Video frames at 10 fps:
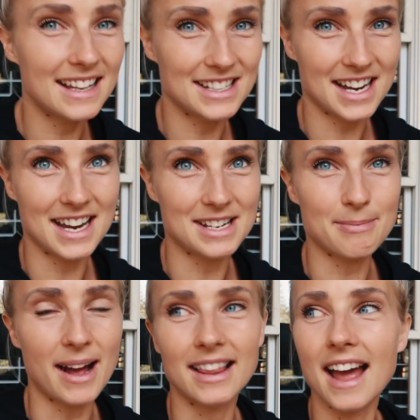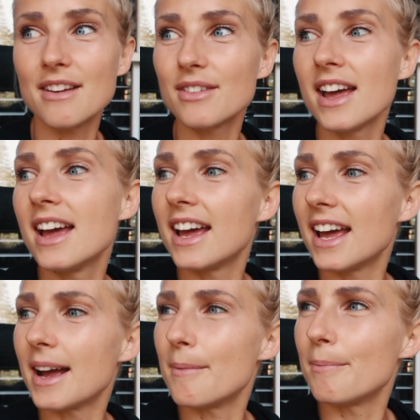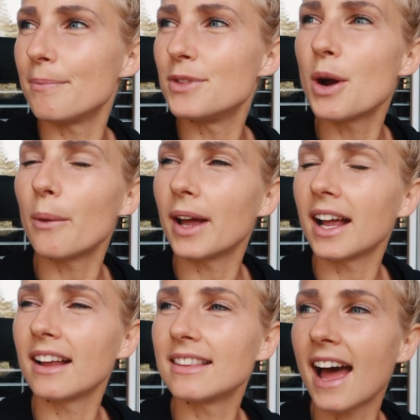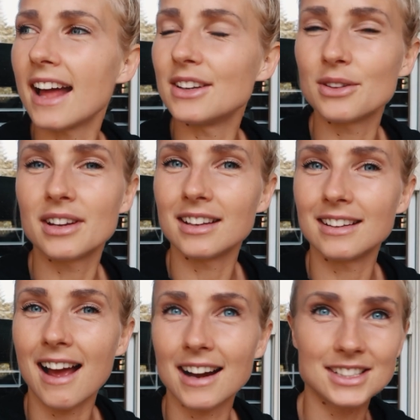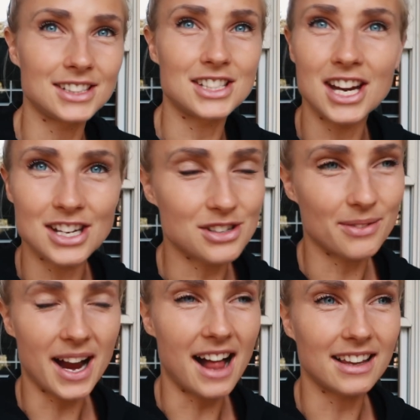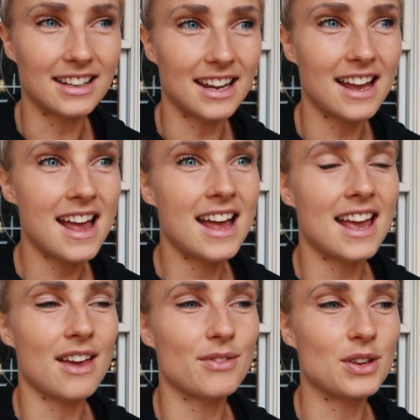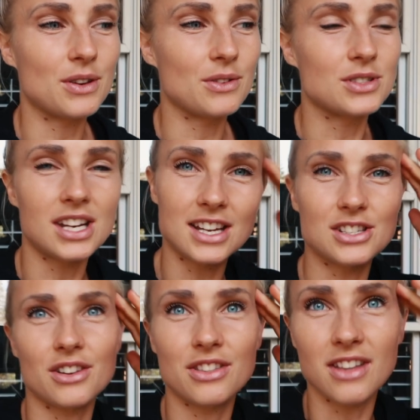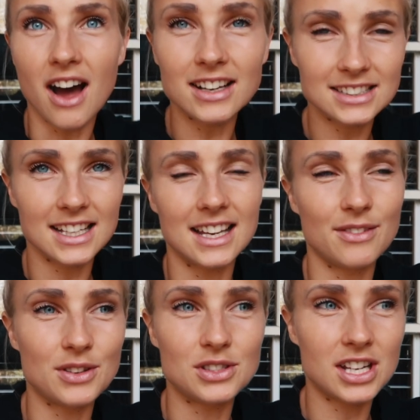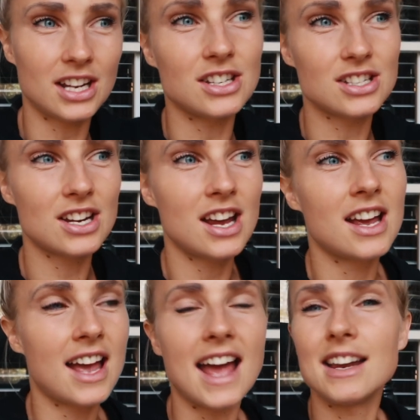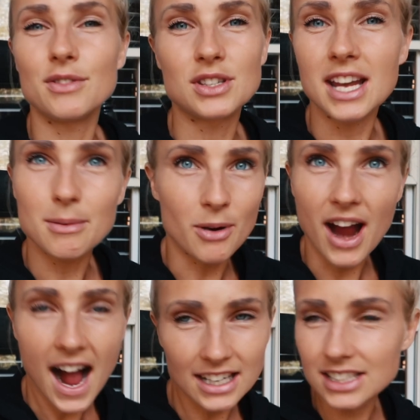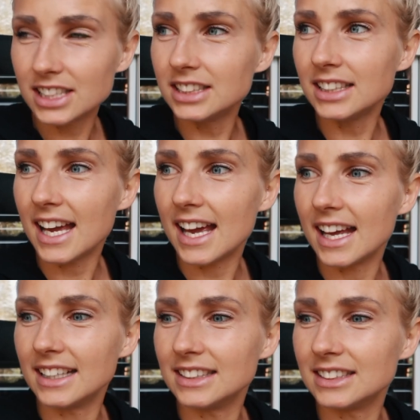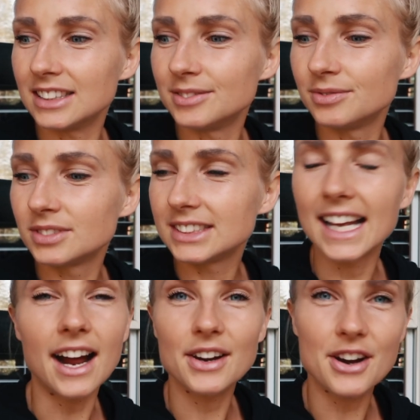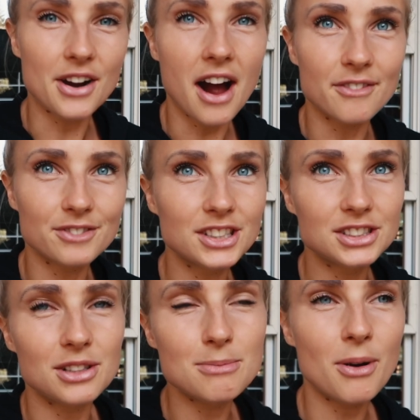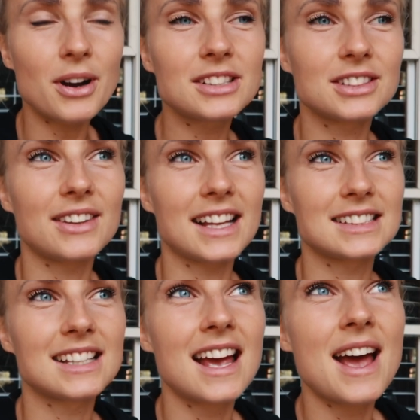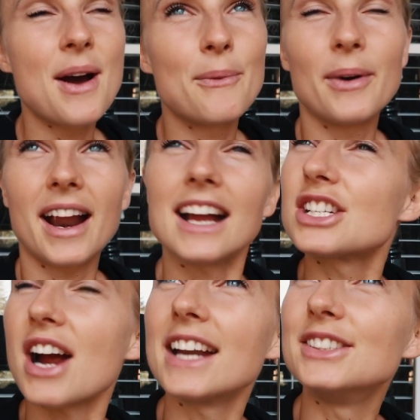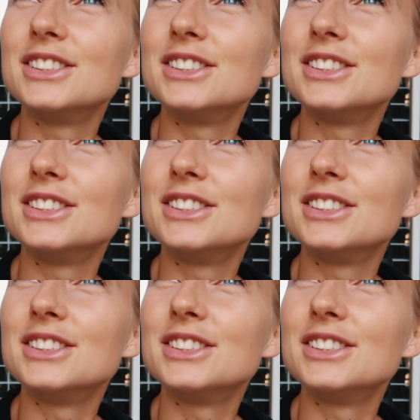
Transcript: changed my life, knowing that you can actually change your reality if you change your thoughts and if you change and if you take more action and get out of your comfort zone more. So that's what I try to